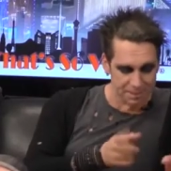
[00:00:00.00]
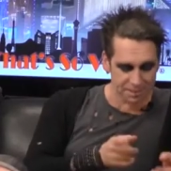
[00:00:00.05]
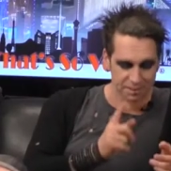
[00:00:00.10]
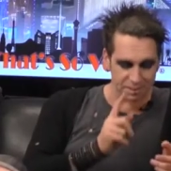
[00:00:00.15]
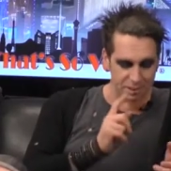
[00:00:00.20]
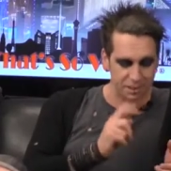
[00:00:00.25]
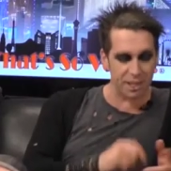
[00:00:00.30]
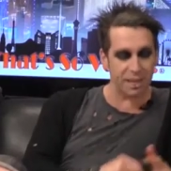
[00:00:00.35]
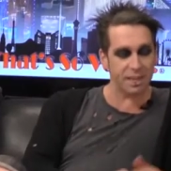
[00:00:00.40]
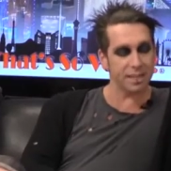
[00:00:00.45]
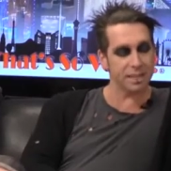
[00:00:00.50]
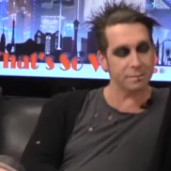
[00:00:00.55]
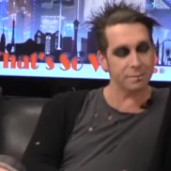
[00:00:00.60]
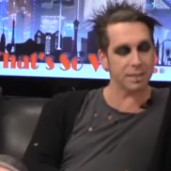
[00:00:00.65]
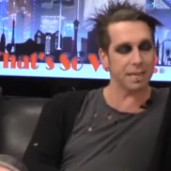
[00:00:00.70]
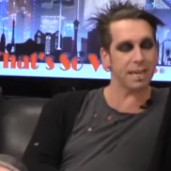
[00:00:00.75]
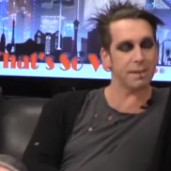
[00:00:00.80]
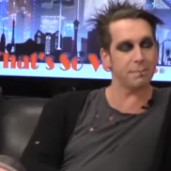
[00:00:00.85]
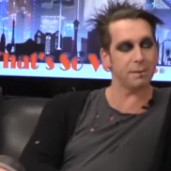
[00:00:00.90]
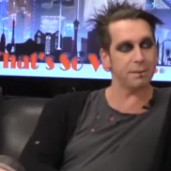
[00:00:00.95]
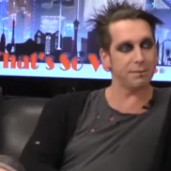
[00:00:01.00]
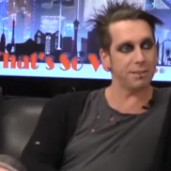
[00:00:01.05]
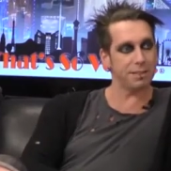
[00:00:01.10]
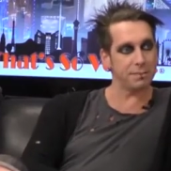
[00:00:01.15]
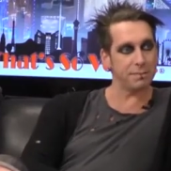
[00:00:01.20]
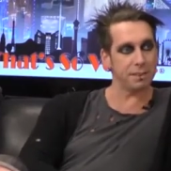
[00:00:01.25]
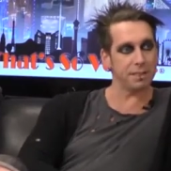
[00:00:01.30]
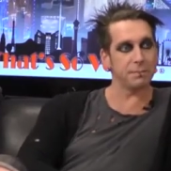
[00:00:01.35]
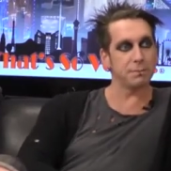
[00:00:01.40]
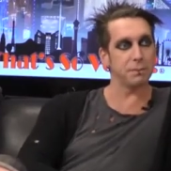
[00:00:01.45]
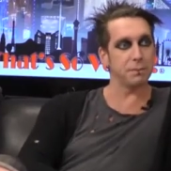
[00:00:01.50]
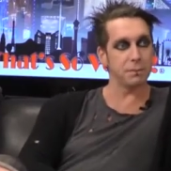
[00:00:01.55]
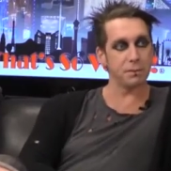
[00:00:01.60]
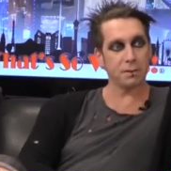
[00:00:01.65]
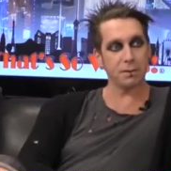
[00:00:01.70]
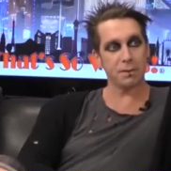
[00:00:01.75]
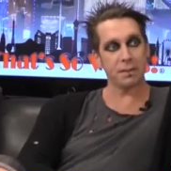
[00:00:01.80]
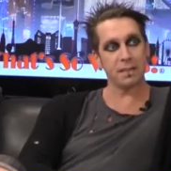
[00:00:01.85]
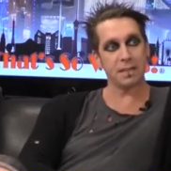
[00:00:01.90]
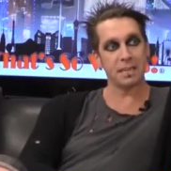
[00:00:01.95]
So juggling became my really big
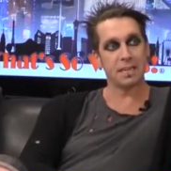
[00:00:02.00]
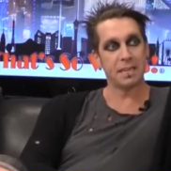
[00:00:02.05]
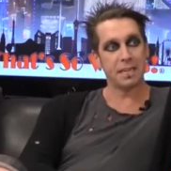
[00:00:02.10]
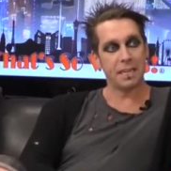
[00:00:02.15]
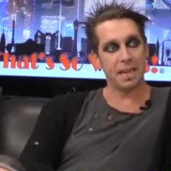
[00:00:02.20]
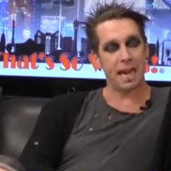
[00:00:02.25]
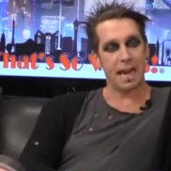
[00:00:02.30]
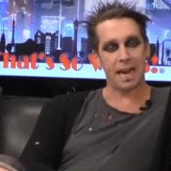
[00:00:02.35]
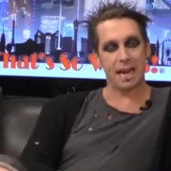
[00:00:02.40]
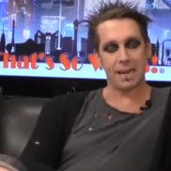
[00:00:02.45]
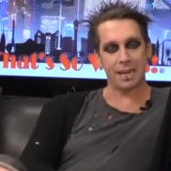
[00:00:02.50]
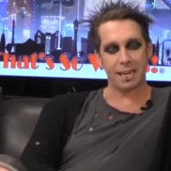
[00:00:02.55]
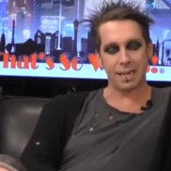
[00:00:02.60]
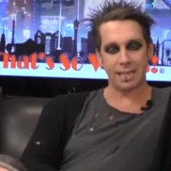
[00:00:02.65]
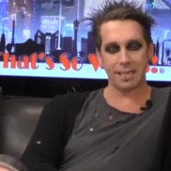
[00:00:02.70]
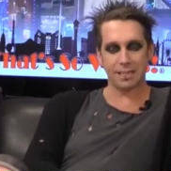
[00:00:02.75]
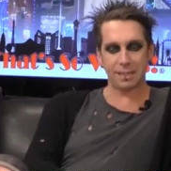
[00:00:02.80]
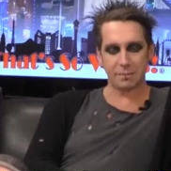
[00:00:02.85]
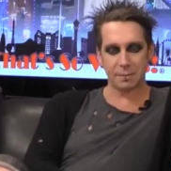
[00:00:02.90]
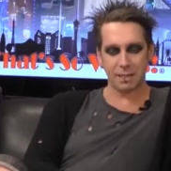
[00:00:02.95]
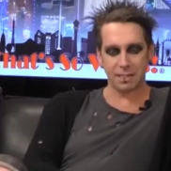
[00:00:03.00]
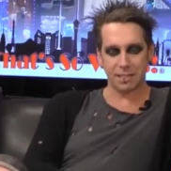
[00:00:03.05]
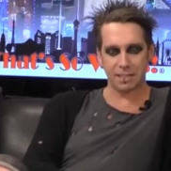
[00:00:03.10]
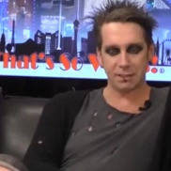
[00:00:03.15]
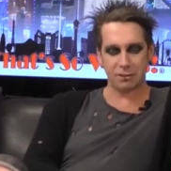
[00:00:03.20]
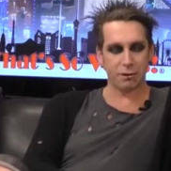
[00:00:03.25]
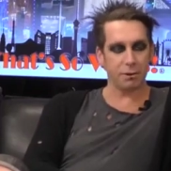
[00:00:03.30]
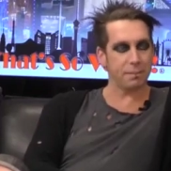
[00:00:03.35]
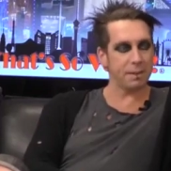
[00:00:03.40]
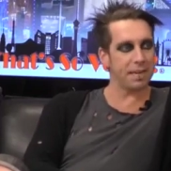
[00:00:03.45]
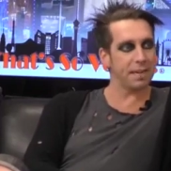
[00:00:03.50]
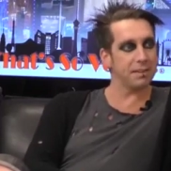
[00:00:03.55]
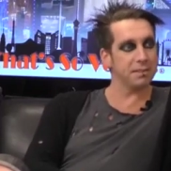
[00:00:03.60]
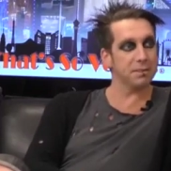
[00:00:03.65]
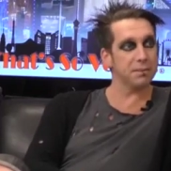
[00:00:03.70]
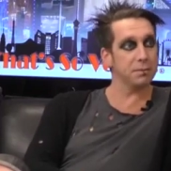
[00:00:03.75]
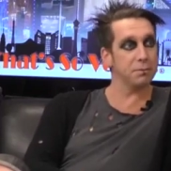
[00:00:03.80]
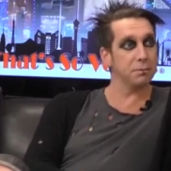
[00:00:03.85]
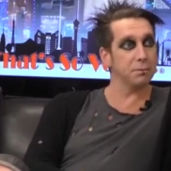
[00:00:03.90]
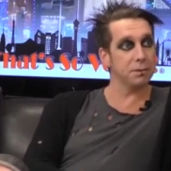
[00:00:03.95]
important thing. I ended up actually dropping out of
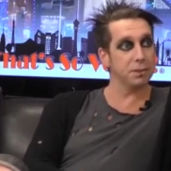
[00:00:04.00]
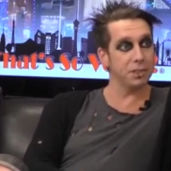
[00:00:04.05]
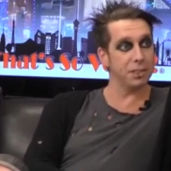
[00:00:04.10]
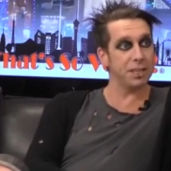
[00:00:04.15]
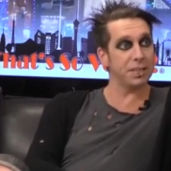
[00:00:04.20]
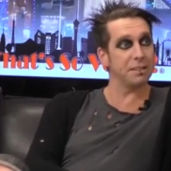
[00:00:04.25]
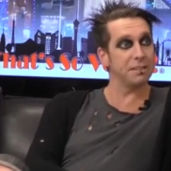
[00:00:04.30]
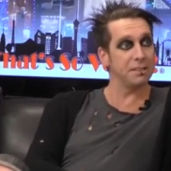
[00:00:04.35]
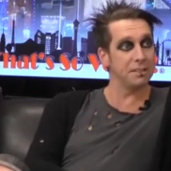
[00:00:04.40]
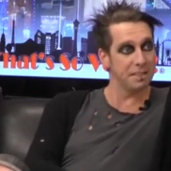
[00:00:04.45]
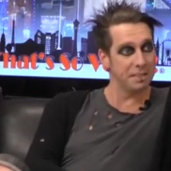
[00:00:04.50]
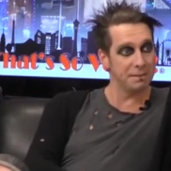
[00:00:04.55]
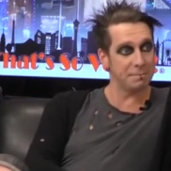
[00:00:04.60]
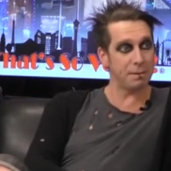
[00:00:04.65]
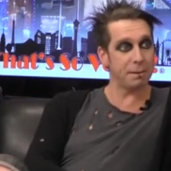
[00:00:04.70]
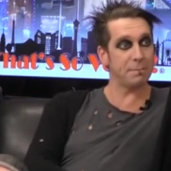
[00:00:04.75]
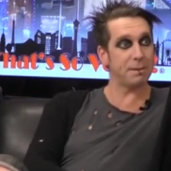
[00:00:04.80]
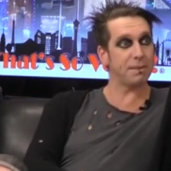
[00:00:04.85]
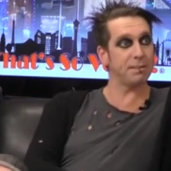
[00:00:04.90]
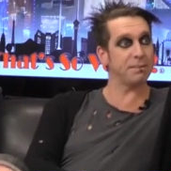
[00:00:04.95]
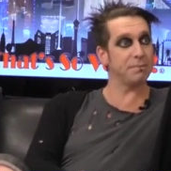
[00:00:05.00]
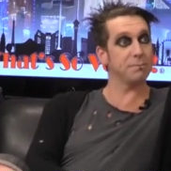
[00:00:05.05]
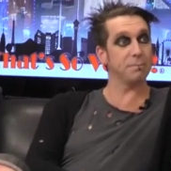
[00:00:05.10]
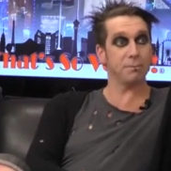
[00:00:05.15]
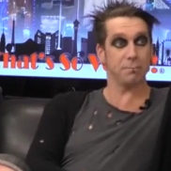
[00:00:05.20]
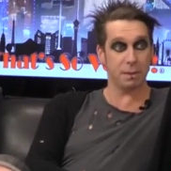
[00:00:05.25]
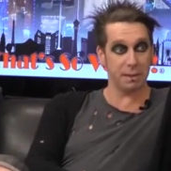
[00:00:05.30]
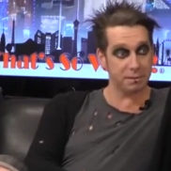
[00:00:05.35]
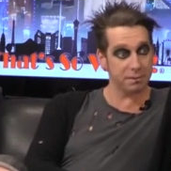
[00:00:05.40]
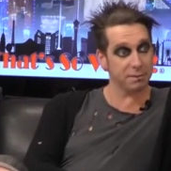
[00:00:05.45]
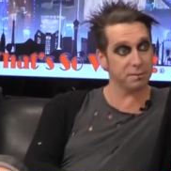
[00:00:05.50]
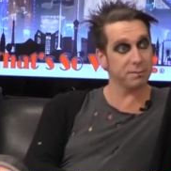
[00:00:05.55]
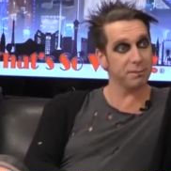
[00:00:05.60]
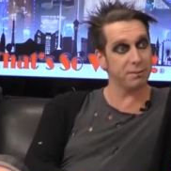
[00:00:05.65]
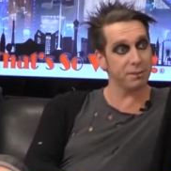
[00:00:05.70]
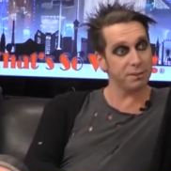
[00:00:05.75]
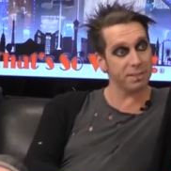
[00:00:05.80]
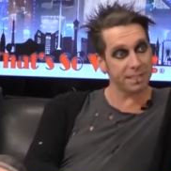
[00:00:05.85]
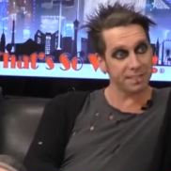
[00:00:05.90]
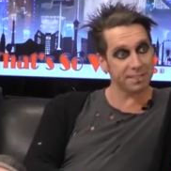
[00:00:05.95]
school to juggle. My parents were
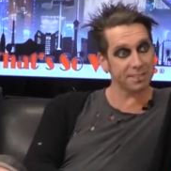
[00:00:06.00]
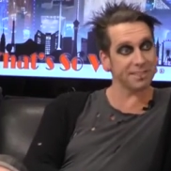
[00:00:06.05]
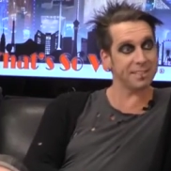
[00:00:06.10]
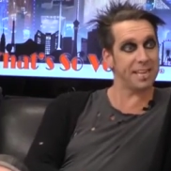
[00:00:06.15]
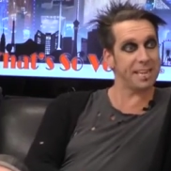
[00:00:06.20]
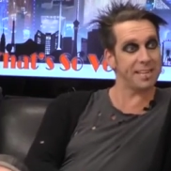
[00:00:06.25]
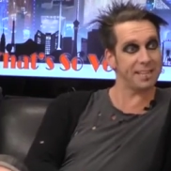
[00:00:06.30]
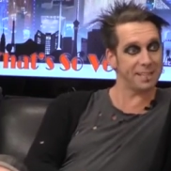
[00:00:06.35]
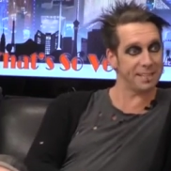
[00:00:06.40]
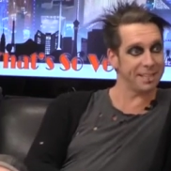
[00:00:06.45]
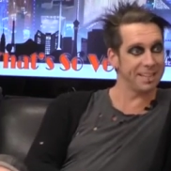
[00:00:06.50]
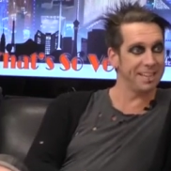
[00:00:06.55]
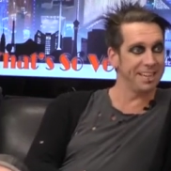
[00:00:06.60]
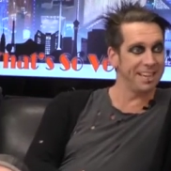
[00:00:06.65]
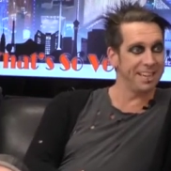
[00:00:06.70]
very understanding.